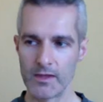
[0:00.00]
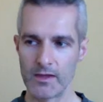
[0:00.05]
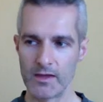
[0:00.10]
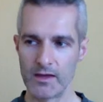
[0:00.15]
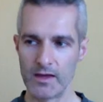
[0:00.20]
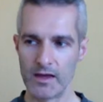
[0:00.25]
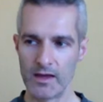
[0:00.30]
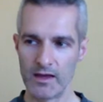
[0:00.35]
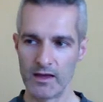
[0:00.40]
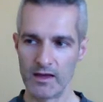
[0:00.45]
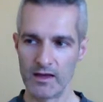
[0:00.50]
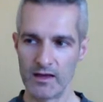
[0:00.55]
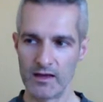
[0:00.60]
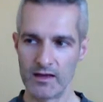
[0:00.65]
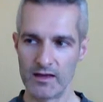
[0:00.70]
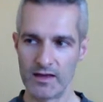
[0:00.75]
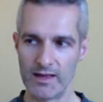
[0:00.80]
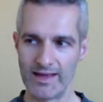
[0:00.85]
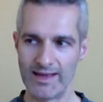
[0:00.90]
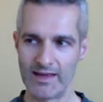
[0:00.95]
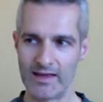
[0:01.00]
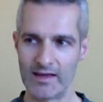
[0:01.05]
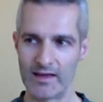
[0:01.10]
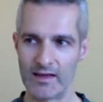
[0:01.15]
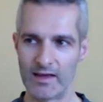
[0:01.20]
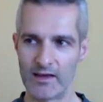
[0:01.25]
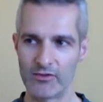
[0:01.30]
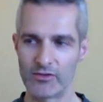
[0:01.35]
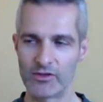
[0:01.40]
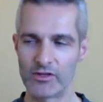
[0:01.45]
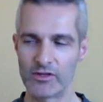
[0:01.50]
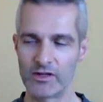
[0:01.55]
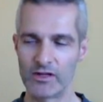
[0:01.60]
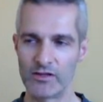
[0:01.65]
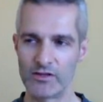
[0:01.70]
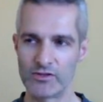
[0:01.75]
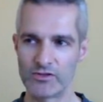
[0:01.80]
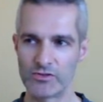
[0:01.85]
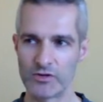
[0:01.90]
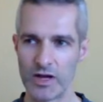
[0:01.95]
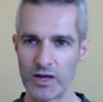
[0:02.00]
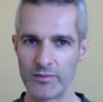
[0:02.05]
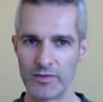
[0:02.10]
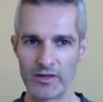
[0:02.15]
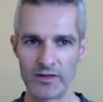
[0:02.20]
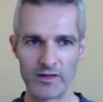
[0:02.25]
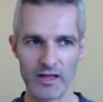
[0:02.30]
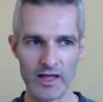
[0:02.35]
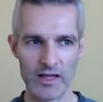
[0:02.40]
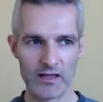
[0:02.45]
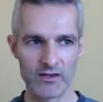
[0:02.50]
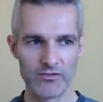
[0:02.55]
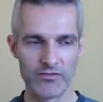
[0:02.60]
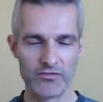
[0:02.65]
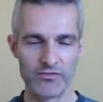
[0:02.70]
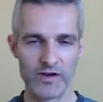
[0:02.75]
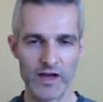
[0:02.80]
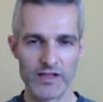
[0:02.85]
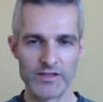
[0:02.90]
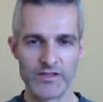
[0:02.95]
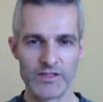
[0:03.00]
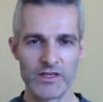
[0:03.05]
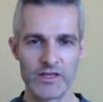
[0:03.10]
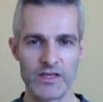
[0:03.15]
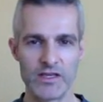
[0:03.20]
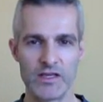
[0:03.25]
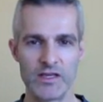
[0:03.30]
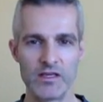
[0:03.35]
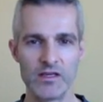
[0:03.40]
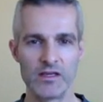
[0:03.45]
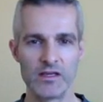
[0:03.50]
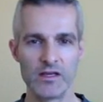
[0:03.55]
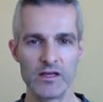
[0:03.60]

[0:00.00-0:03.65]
how can I describe it? Like fuzzy,